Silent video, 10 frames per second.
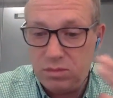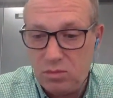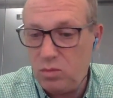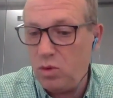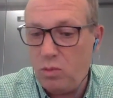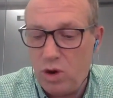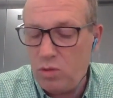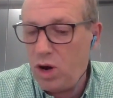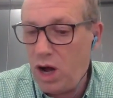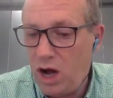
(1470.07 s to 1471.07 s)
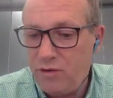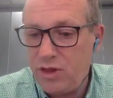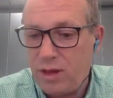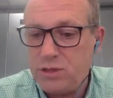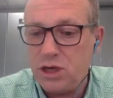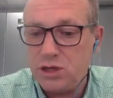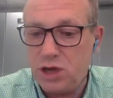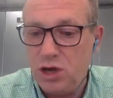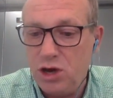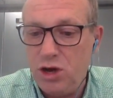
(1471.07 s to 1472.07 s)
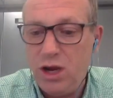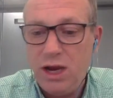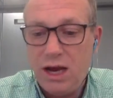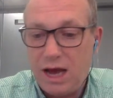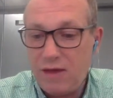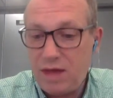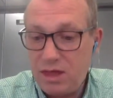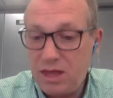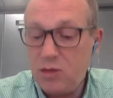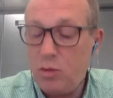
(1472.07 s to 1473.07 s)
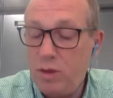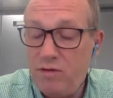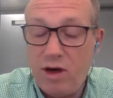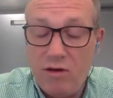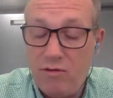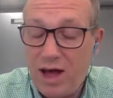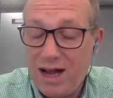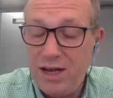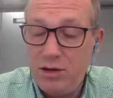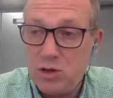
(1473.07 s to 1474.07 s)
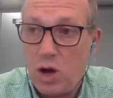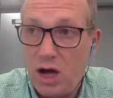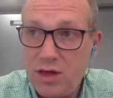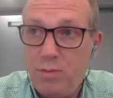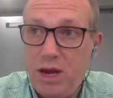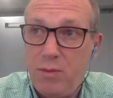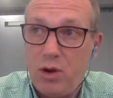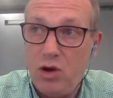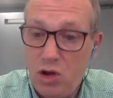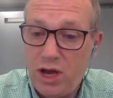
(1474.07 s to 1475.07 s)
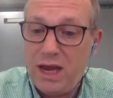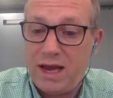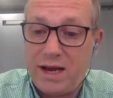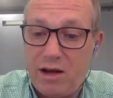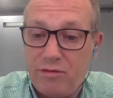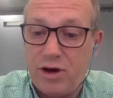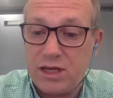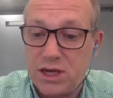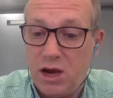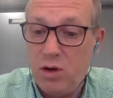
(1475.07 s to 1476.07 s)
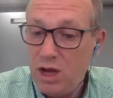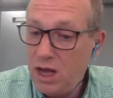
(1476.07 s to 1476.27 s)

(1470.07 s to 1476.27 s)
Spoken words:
were hard for them to learn, and they think that will be of value to other people looking at Alfresco,